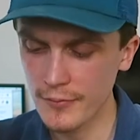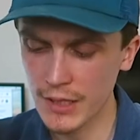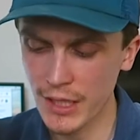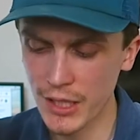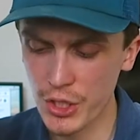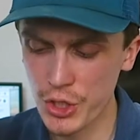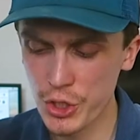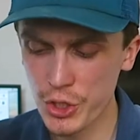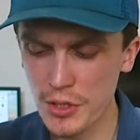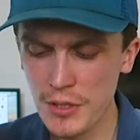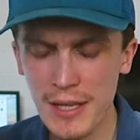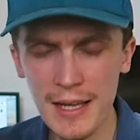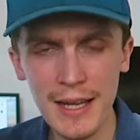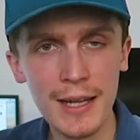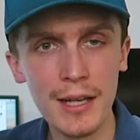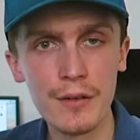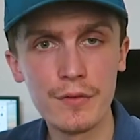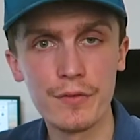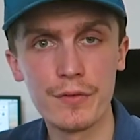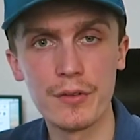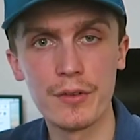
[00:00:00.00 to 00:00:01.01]
I should
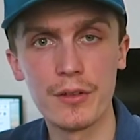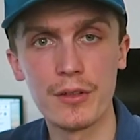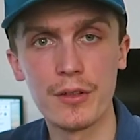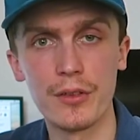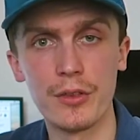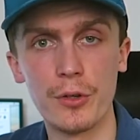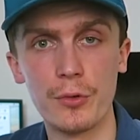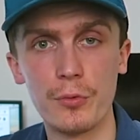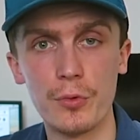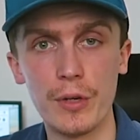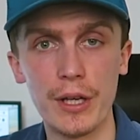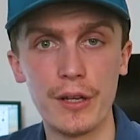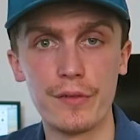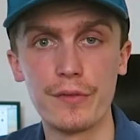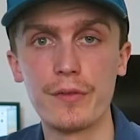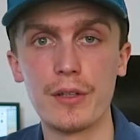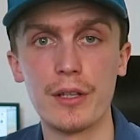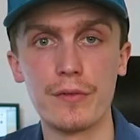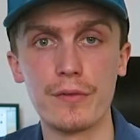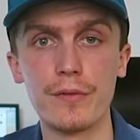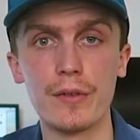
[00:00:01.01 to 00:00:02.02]
have the
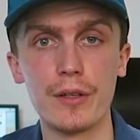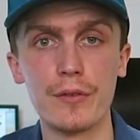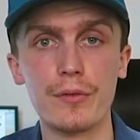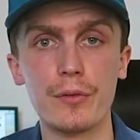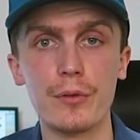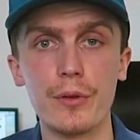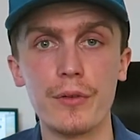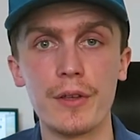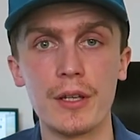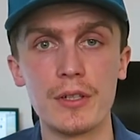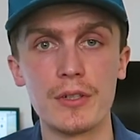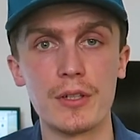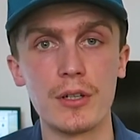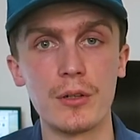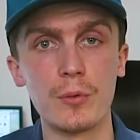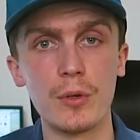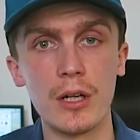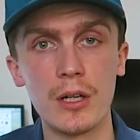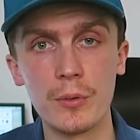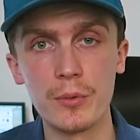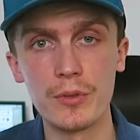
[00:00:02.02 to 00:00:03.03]
Rift, if all things go
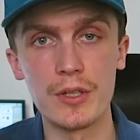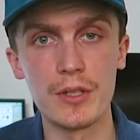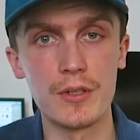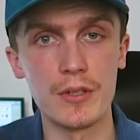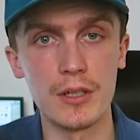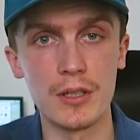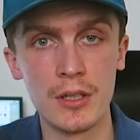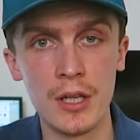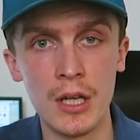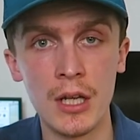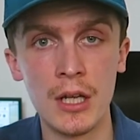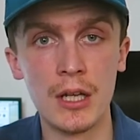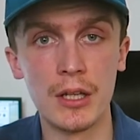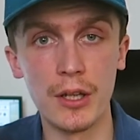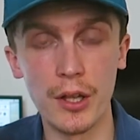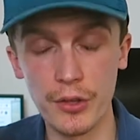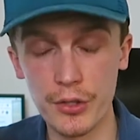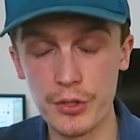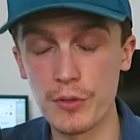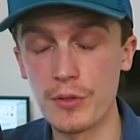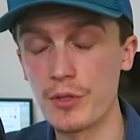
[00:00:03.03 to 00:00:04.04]
well, which is
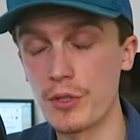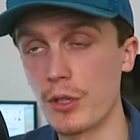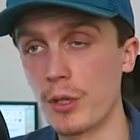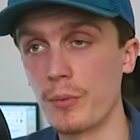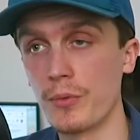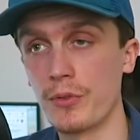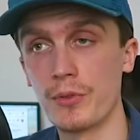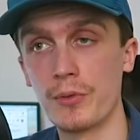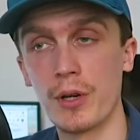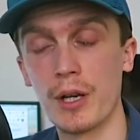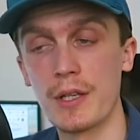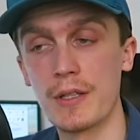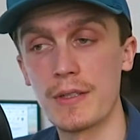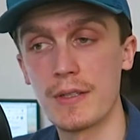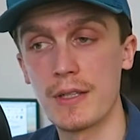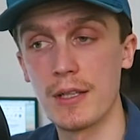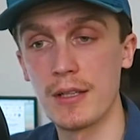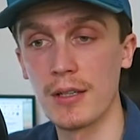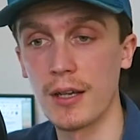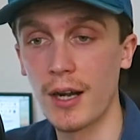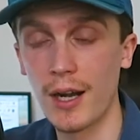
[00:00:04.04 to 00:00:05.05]
another 200 kilometer race
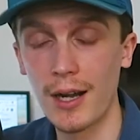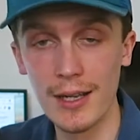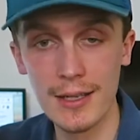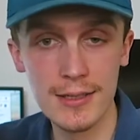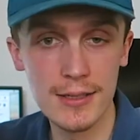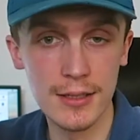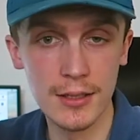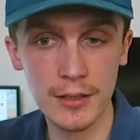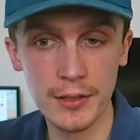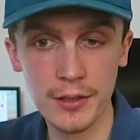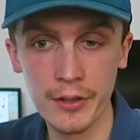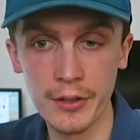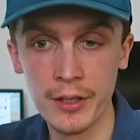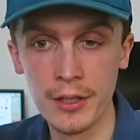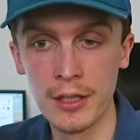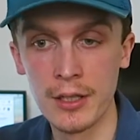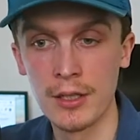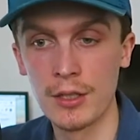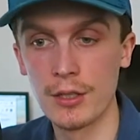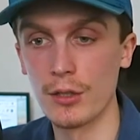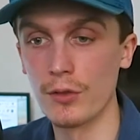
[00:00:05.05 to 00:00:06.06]
in Iceland.
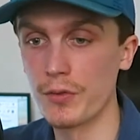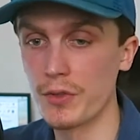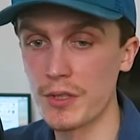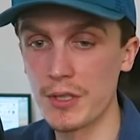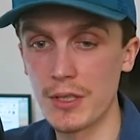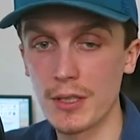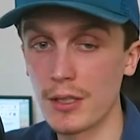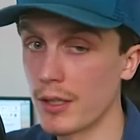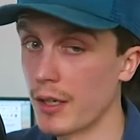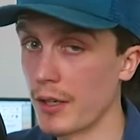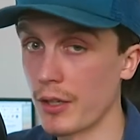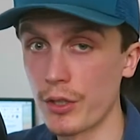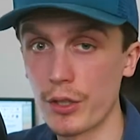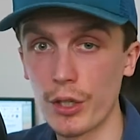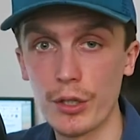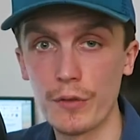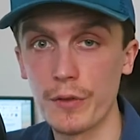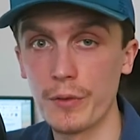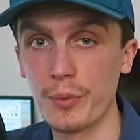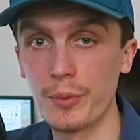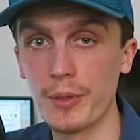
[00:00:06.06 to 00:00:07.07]
Obviously, kind of
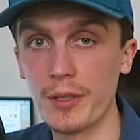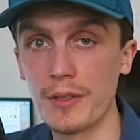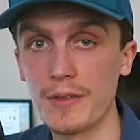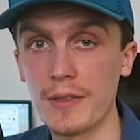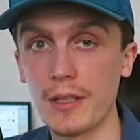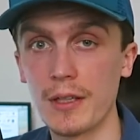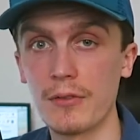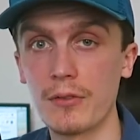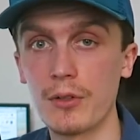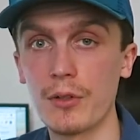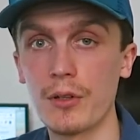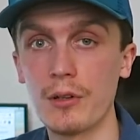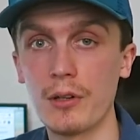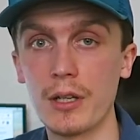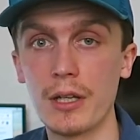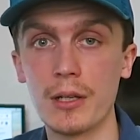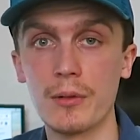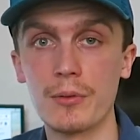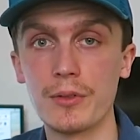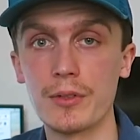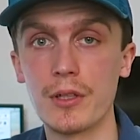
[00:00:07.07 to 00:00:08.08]
COVID permitting, I've got no
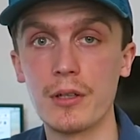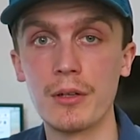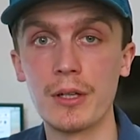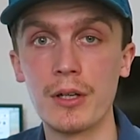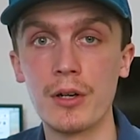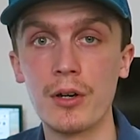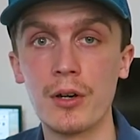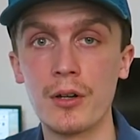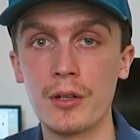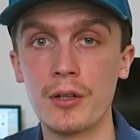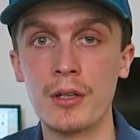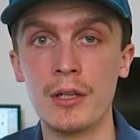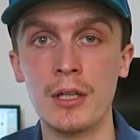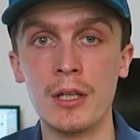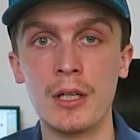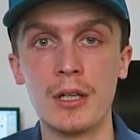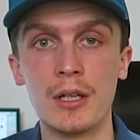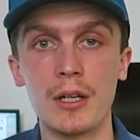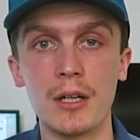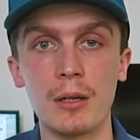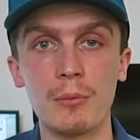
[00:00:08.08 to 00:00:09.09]
idea what's going on.
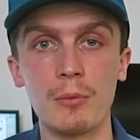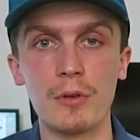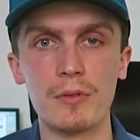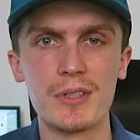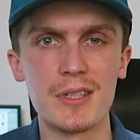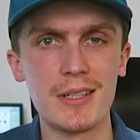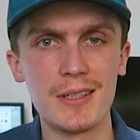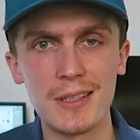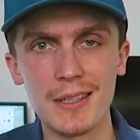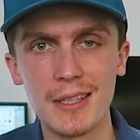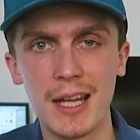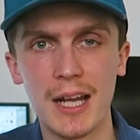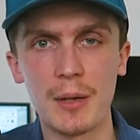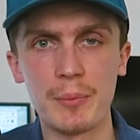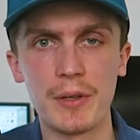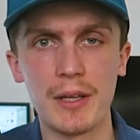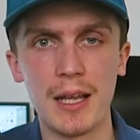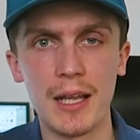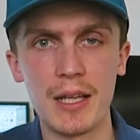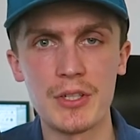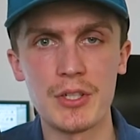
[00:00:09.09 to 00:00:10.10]
Obviously, it didn't
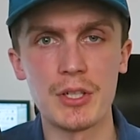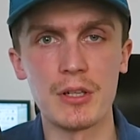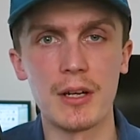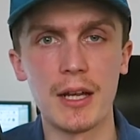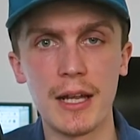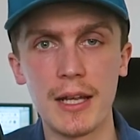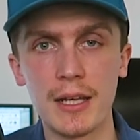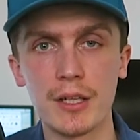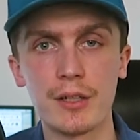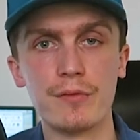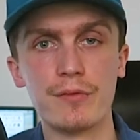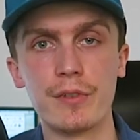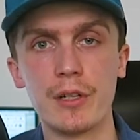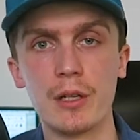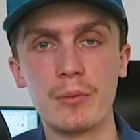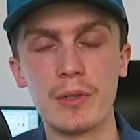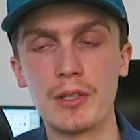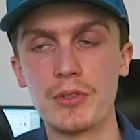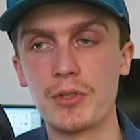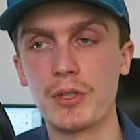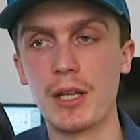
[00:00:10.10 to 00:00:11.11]
happen last year. I had a
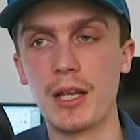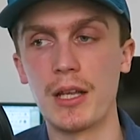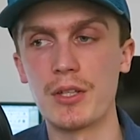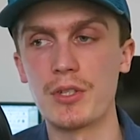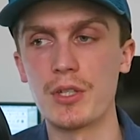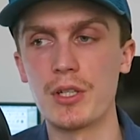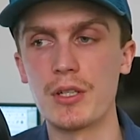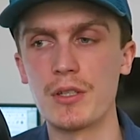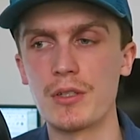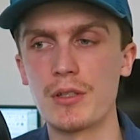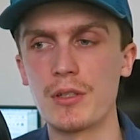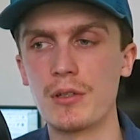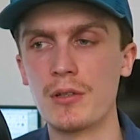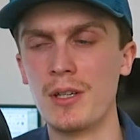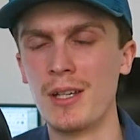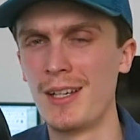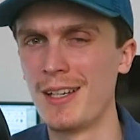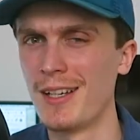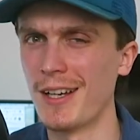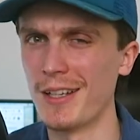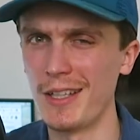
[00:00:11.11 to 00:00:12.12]
confirmed entry last year, so
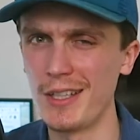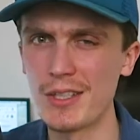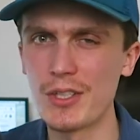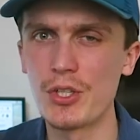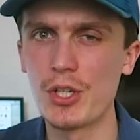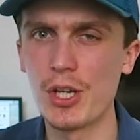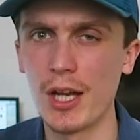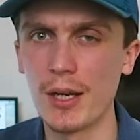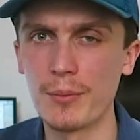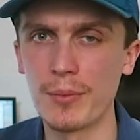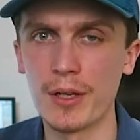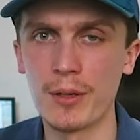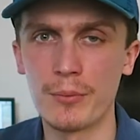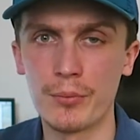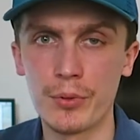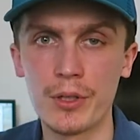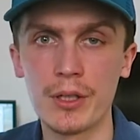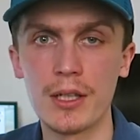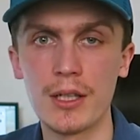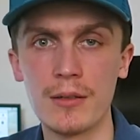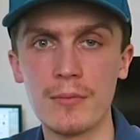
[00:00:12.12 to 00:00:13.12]
I need to check, but I'm
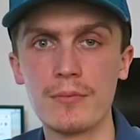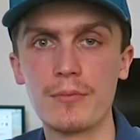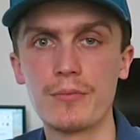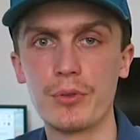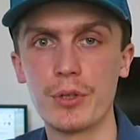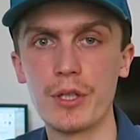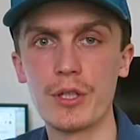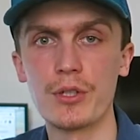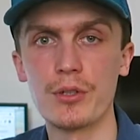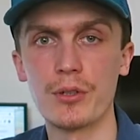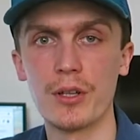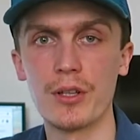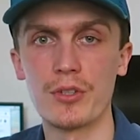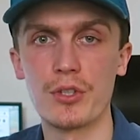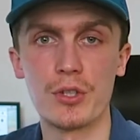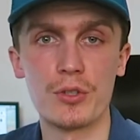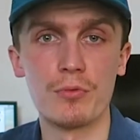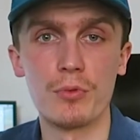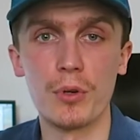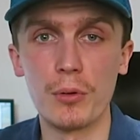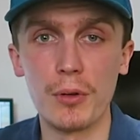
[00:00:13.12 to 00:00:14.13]
pretty sure that's
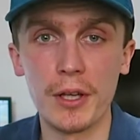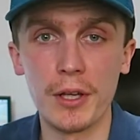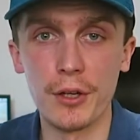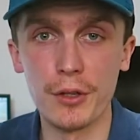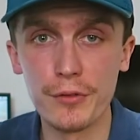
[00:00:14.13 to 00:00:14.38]
just rolling